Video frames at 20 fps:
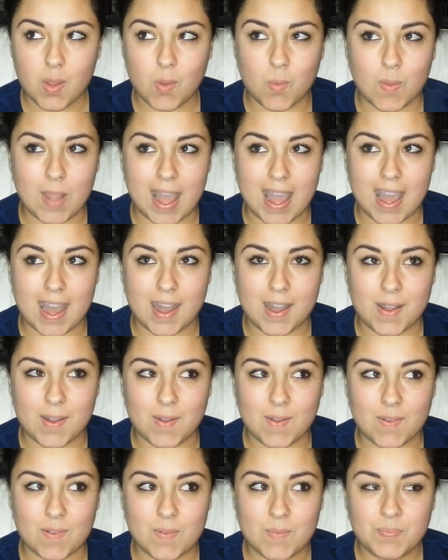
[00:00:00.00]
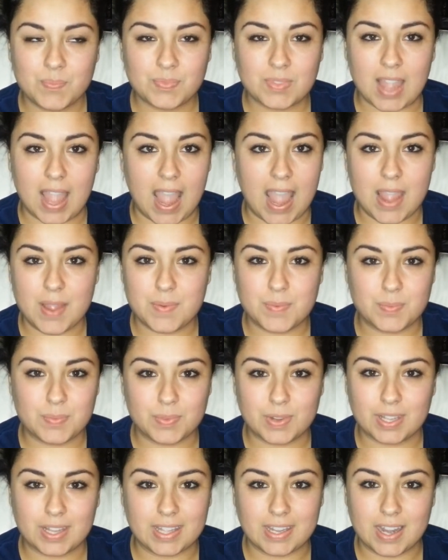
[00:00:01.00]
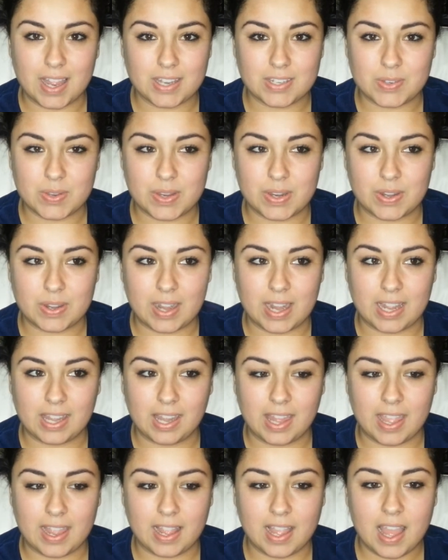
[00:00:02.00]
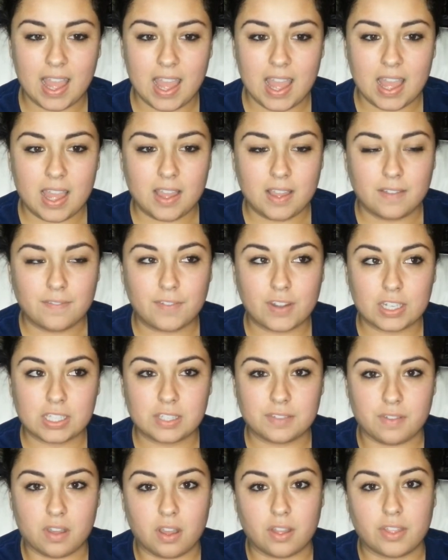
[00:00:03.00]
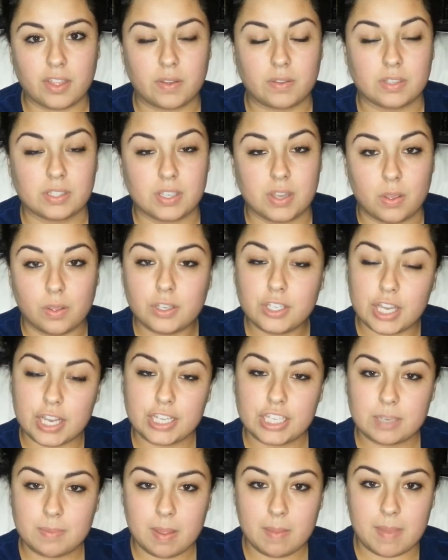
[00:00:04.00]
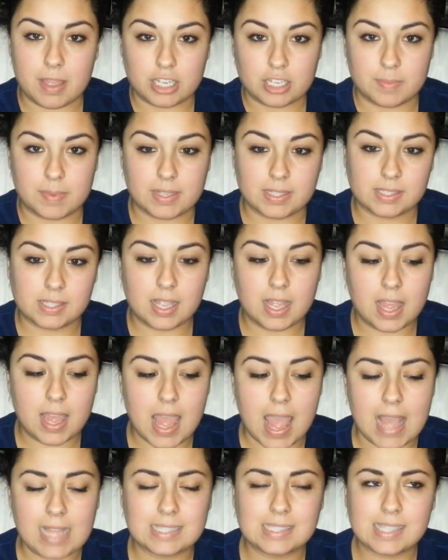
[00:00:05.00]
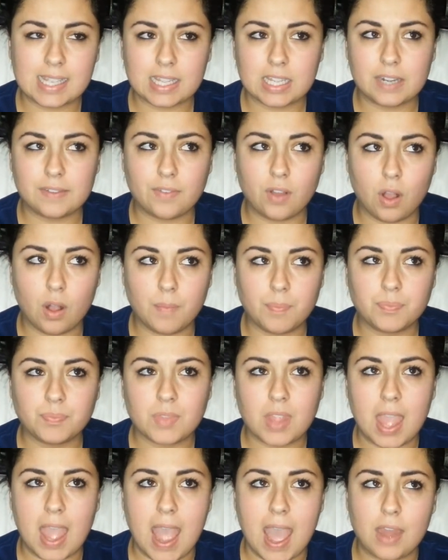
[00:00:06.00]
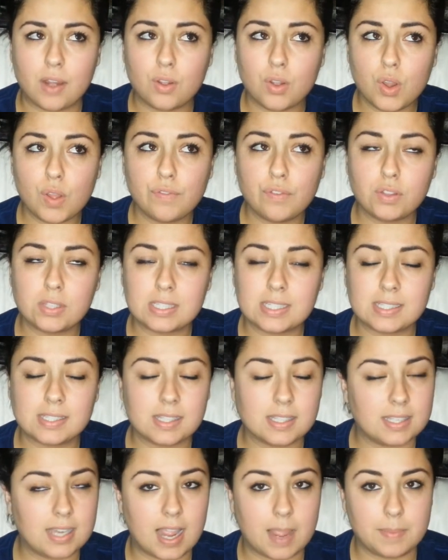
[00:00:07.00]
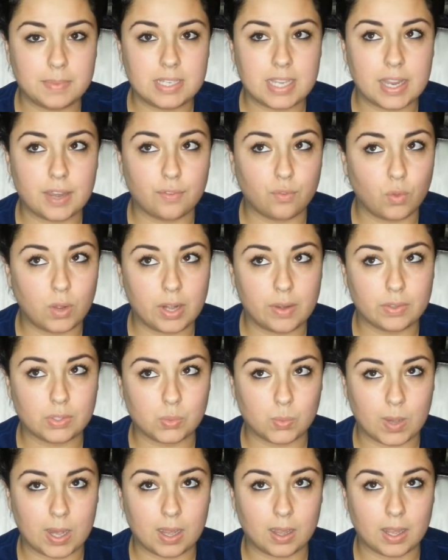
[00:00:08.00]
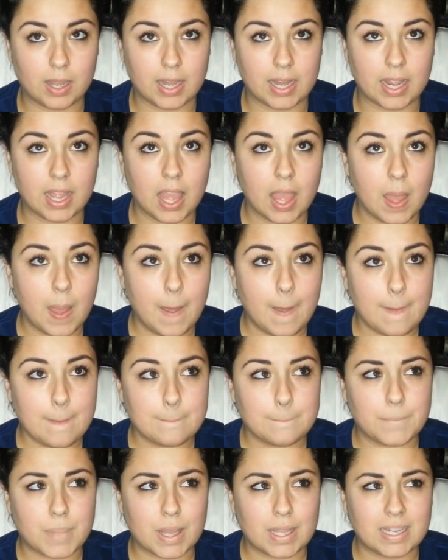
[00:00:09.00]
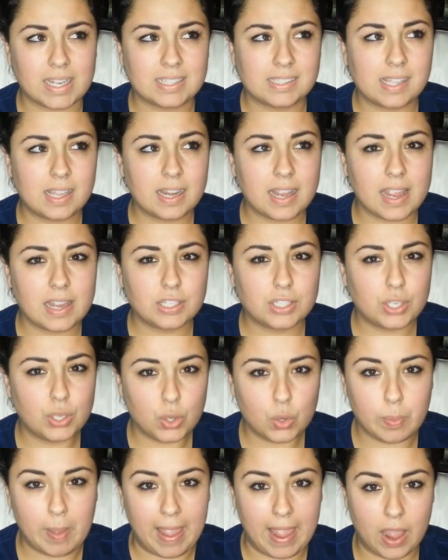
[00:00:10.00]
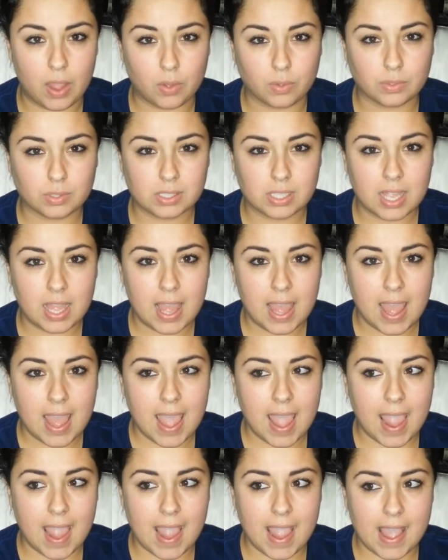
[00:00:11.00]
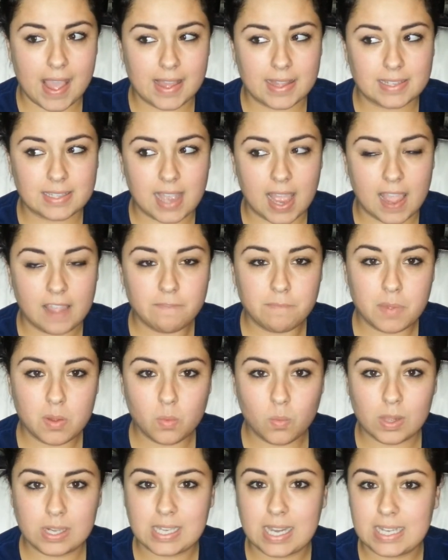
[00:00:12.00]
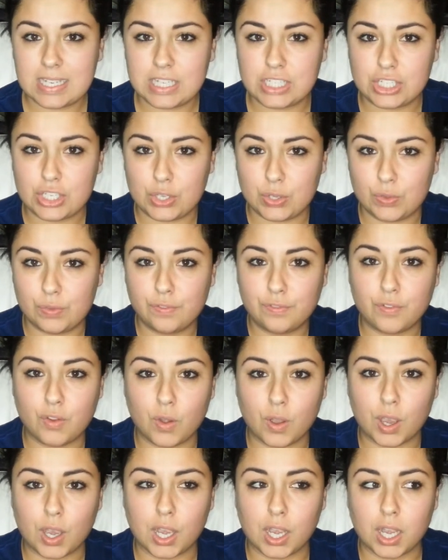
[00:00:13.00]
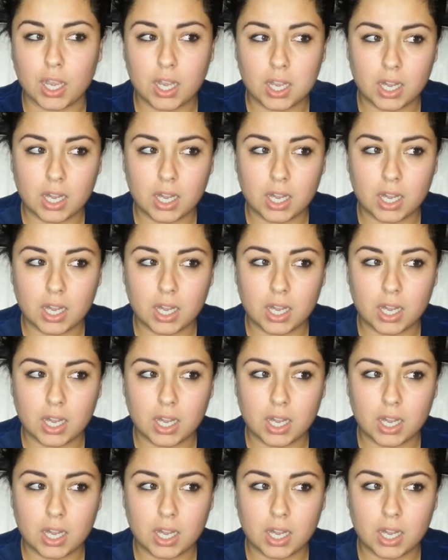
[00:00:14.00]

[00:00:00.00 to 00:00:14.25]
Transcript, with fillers: wow, I'm really not doing great. Like, first of all, there was no change in my measurements. And second of all, I don't know if it was because of the time of day or what I was wearing but instead I gained two pounds. And I've been 192 for